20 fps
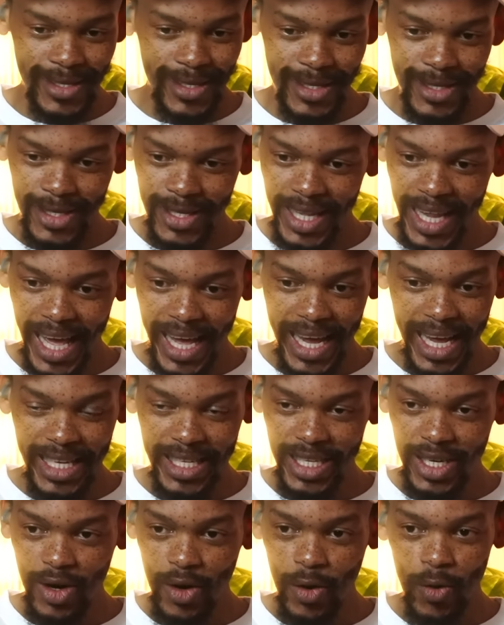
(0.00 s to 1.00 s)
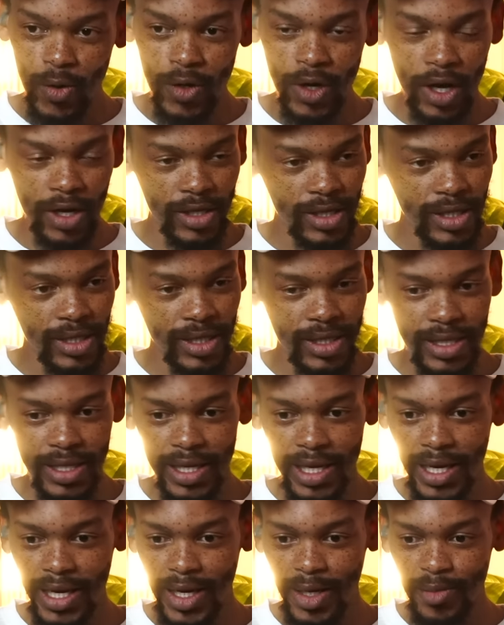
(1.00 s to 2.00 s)
Like, I did a whole lot.
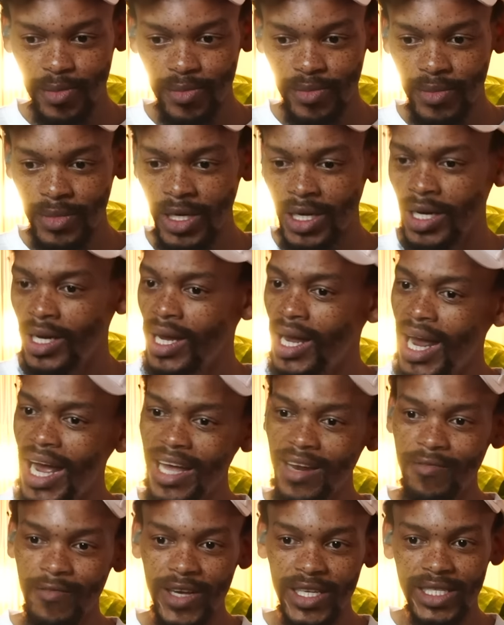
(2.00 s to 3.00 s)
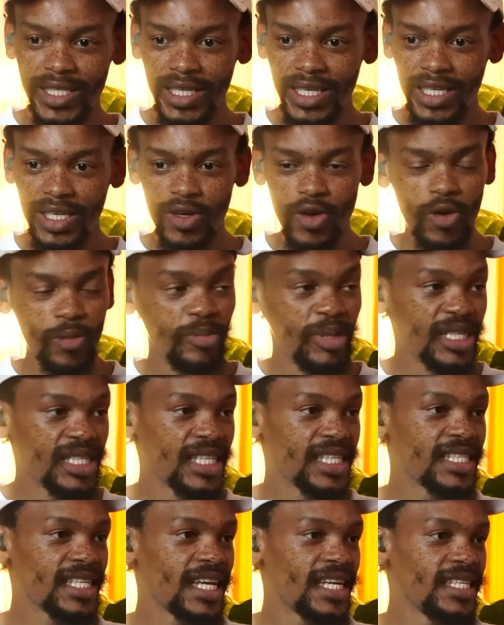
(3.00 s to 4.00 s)
I invested in her
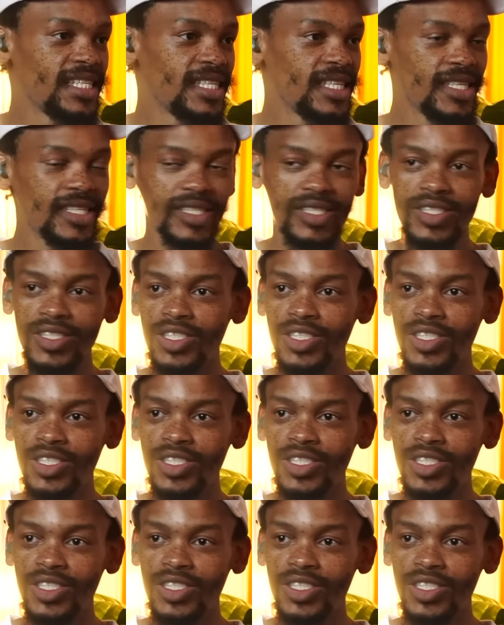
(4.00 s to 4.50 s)
business ideas.